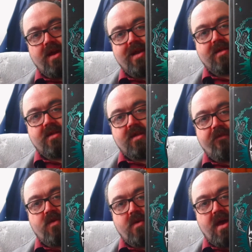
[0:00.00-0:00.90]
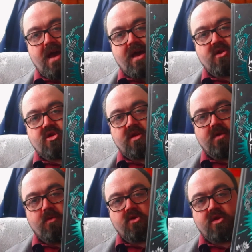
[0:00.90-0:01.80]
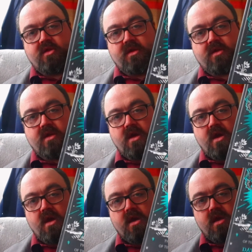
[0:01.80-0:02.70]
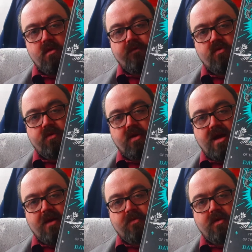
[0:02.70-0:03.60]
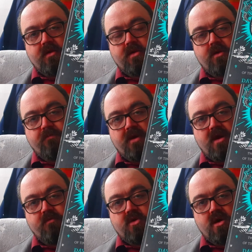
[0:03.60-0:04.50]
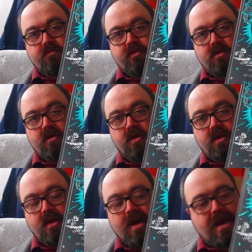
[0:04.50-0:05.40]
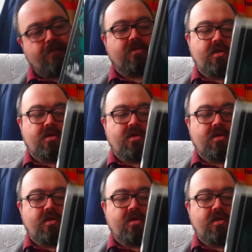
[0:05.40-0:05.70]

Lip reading: Alexis, if you are actually watching this, you have done an absolutely superb job. Absolutely